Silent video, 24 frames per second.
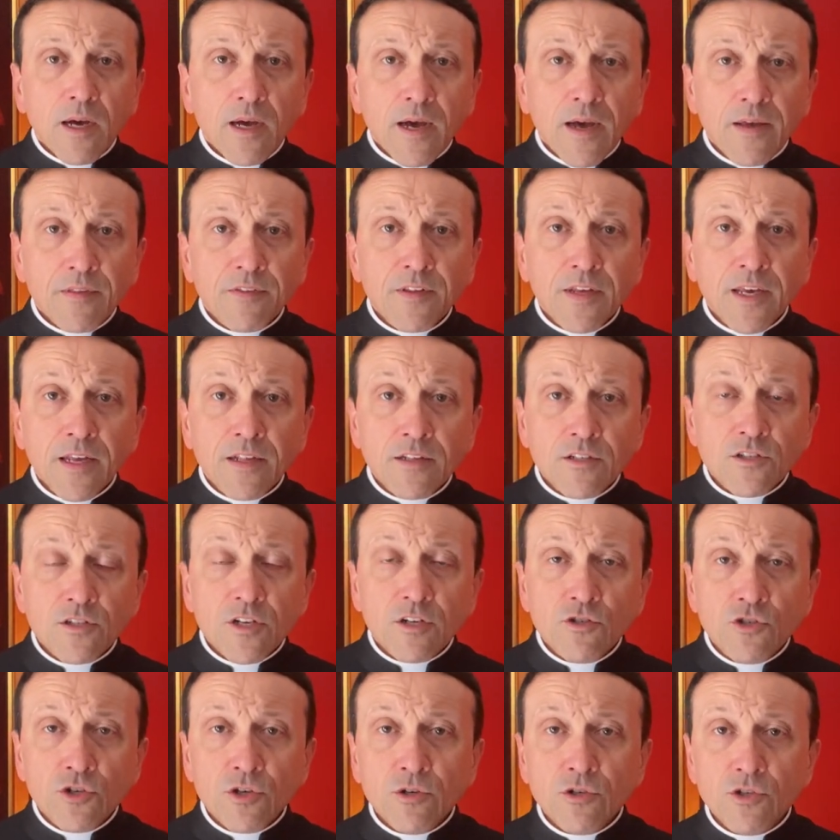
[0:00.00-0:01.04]
and the
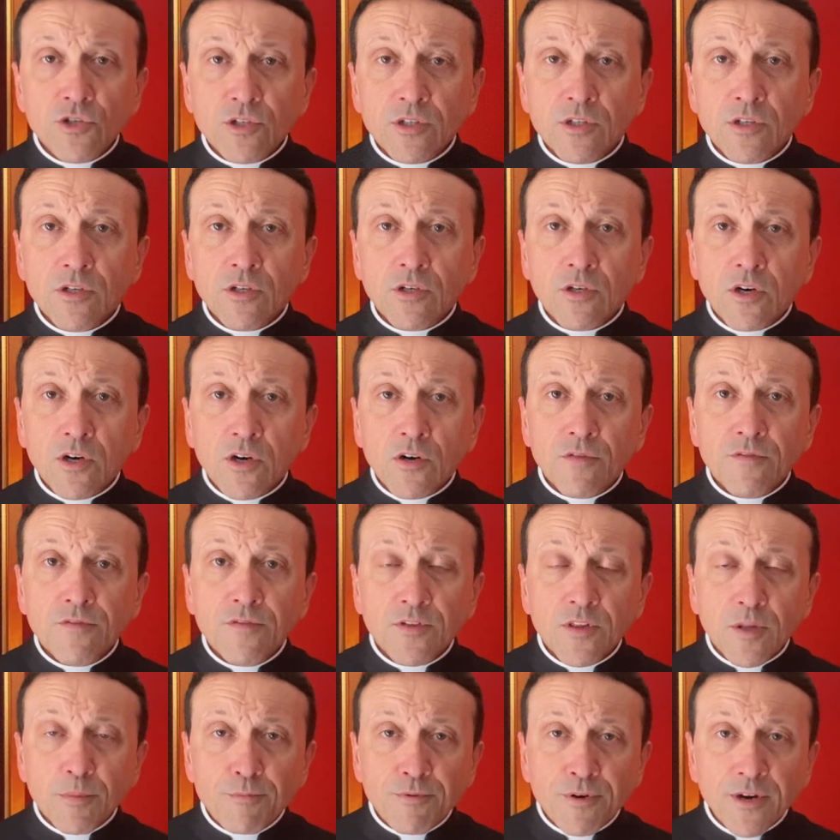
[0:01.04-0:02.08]
institution
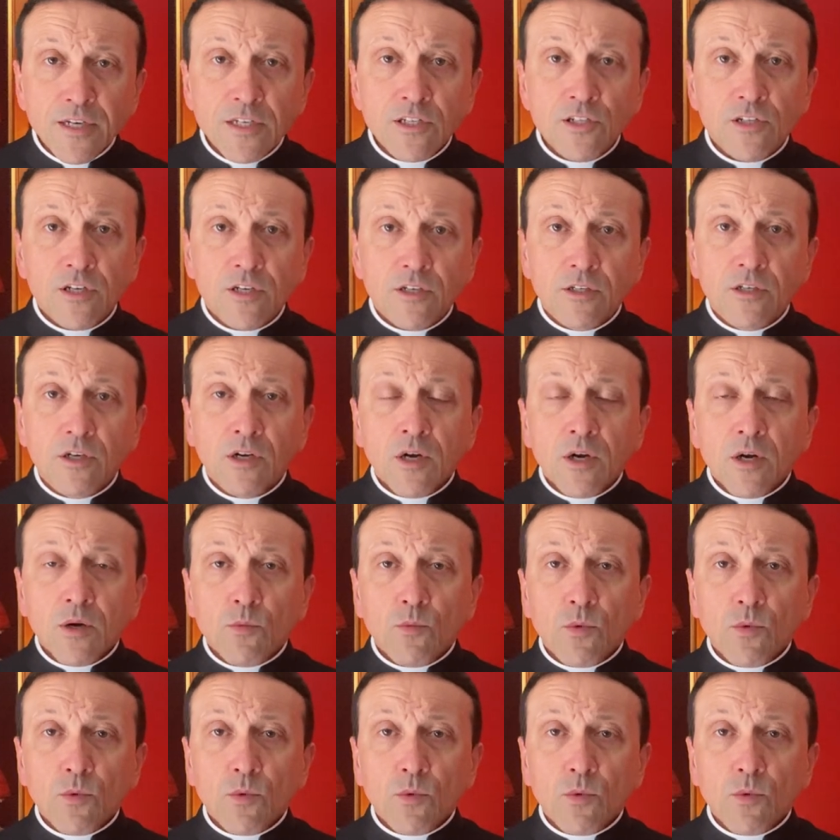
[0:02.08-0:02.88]
of the priesthood,